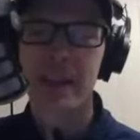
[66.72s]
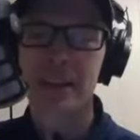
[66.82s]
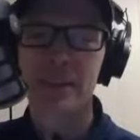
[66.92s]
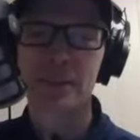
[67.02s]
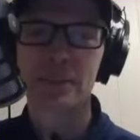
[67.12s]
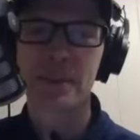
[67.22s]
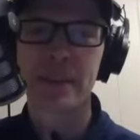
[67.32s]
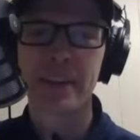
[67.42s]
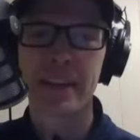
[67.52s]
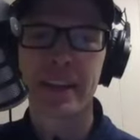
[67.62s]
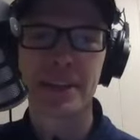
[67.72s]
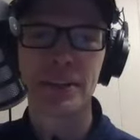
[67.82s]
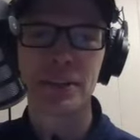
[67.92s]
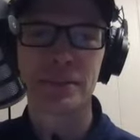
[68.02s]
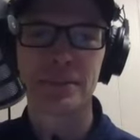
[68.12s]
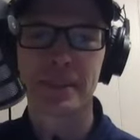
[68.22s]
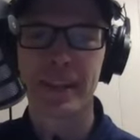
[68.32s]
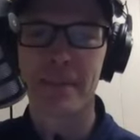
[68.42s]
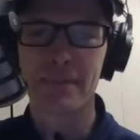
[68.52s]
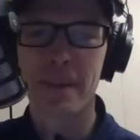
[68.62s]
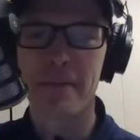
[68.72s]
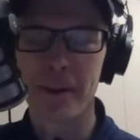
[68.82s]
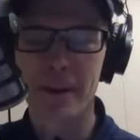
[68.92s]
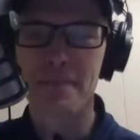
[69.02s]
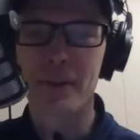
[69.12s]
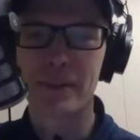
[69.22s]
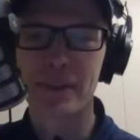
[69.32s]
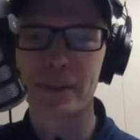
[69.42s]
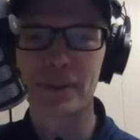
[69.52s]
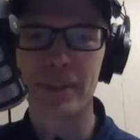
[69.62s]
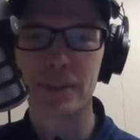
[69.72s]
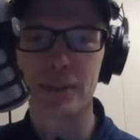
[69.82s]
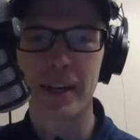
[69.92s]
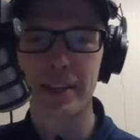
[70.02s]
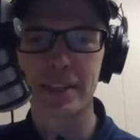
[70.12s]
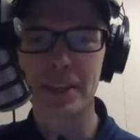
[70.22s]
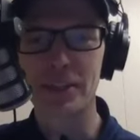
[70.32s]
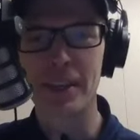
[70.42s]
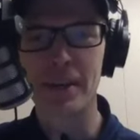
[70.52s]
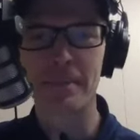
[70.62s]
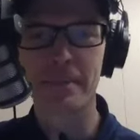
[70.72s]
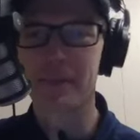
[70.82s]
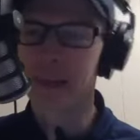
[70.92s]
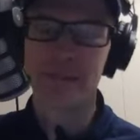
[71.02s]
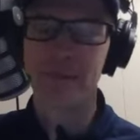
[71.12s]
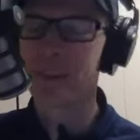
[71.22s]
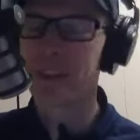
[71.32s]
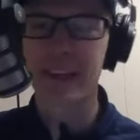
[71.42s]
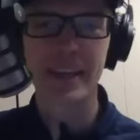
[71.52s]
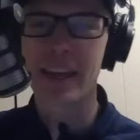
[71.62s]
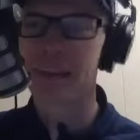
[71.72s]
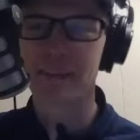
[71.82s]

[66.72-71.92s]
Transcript: my kids are similar aged, and I'm, I'm very impressed that you're still trying to teach them. I feel like I gave